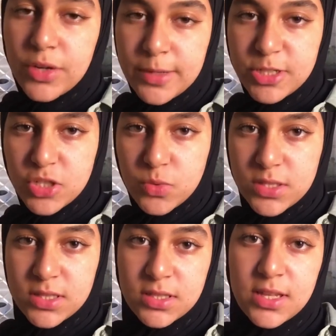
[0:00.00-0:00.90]
cheese
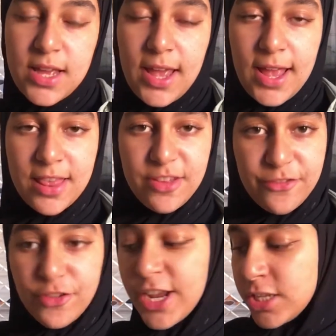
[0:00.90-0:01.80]
was in the
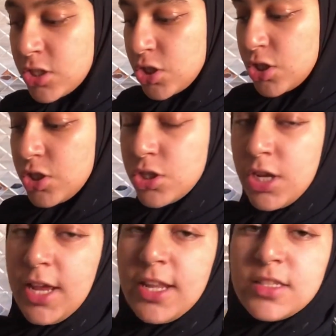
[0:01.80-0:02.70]
fridge,
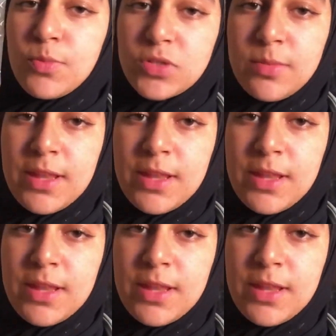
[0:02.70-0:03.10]
and it's supposed to be like